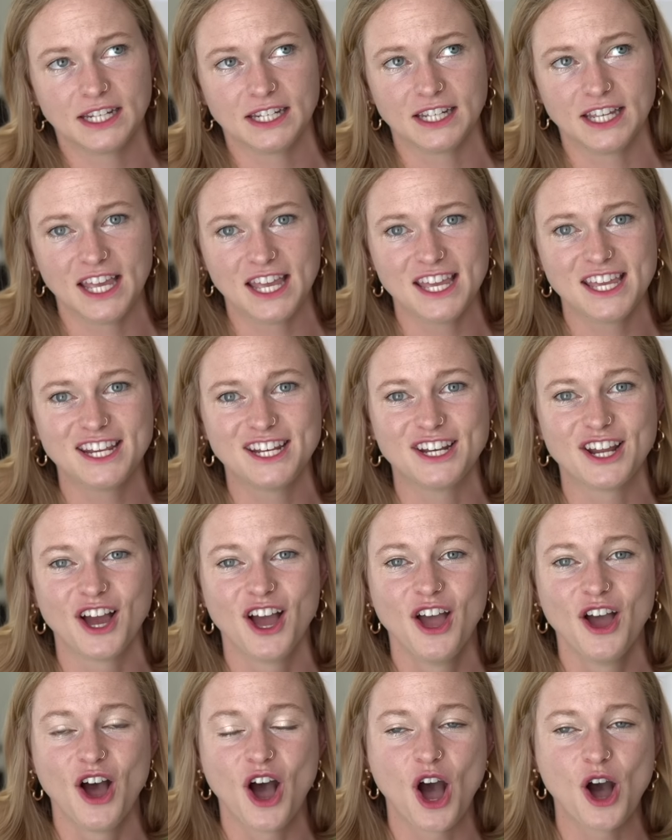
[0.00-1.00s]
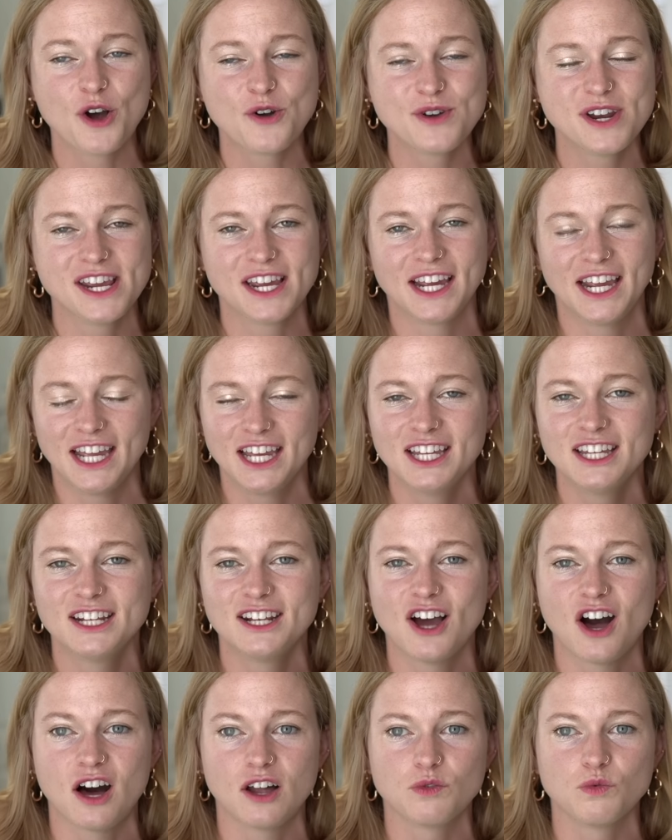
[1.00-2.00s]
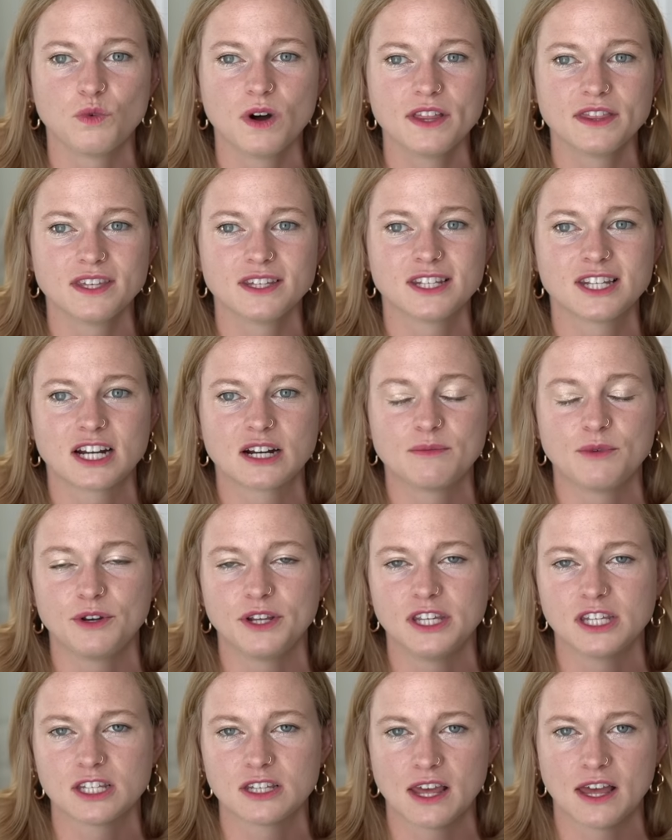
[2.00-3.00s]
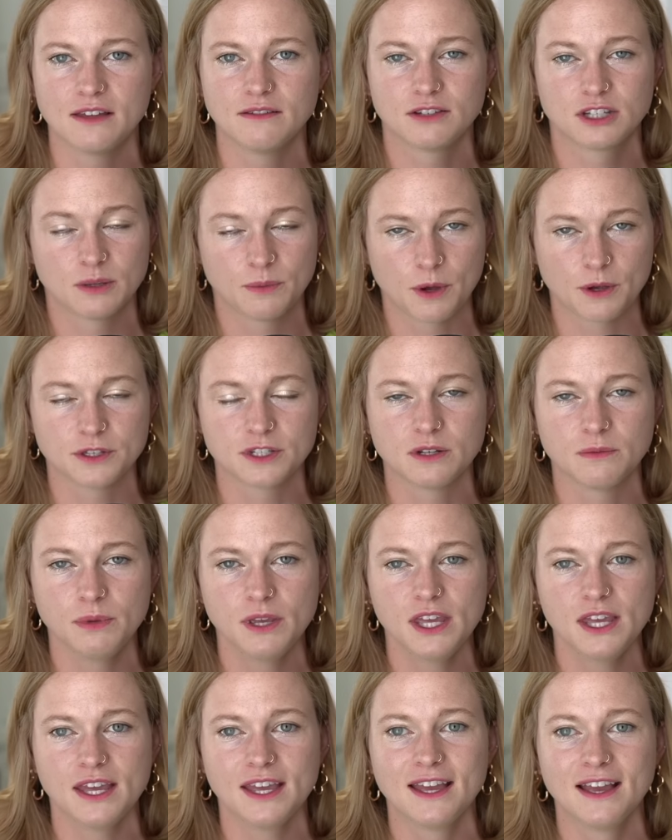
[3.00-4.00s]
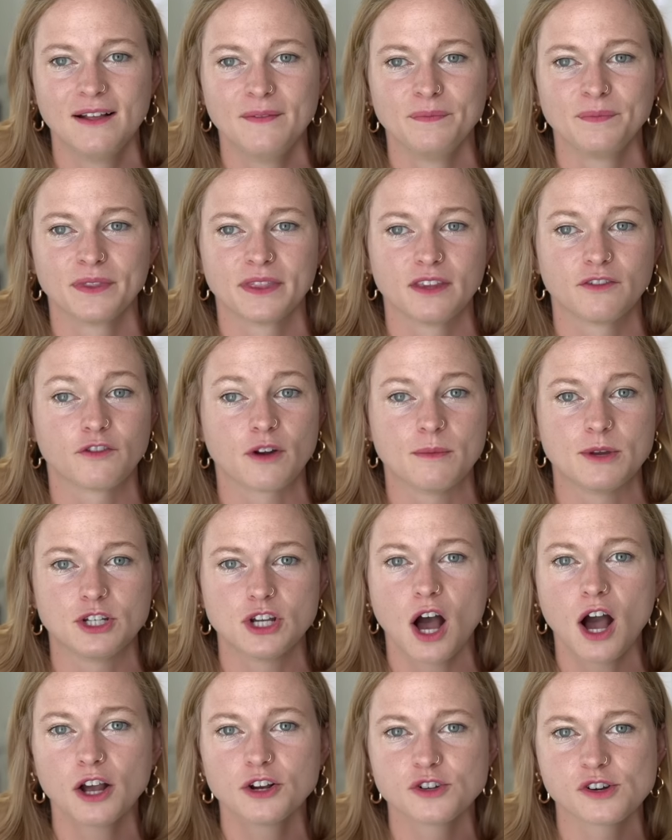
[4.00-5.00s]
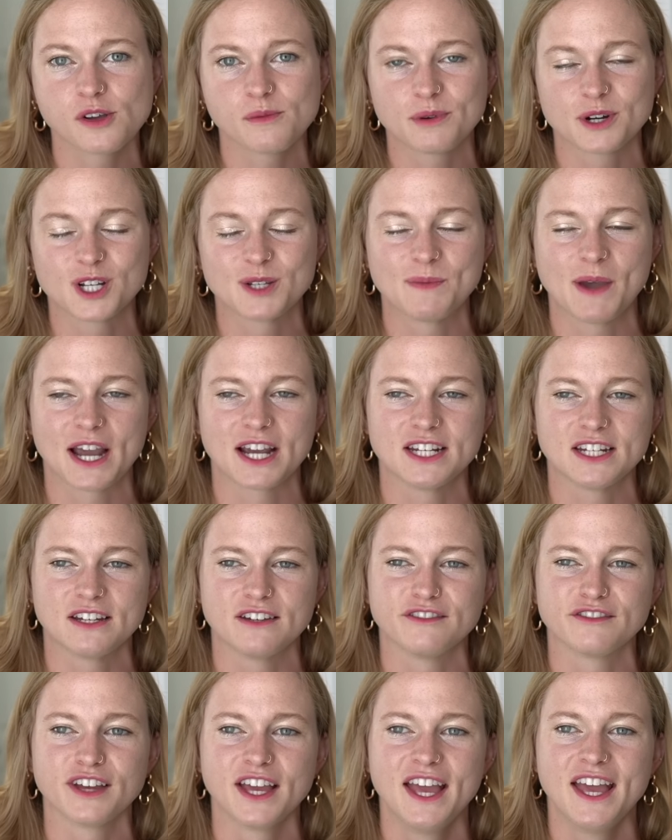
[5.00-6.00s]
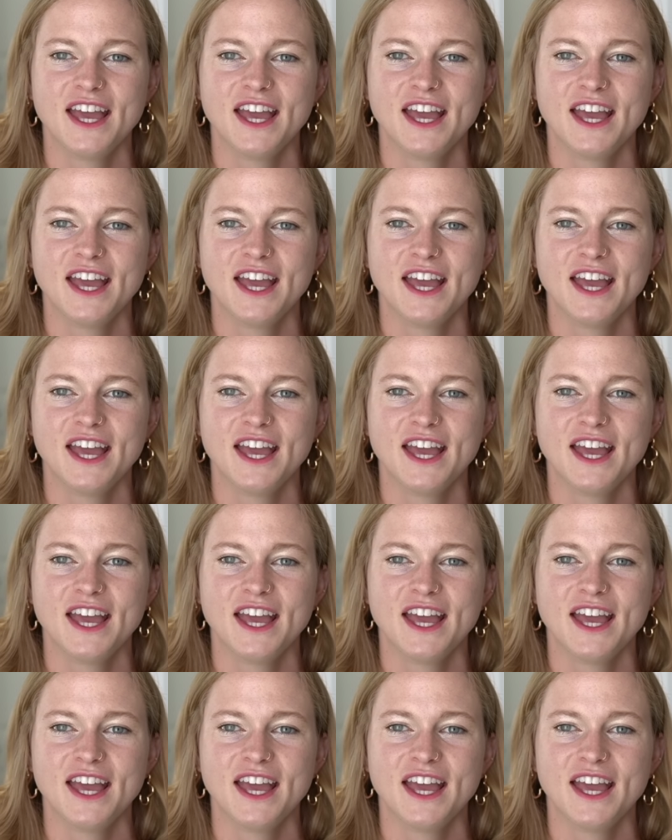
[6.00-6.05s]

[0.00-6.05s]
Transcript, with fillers: in honing in on what this ceremony is supposed to be from a doctrinal perspective,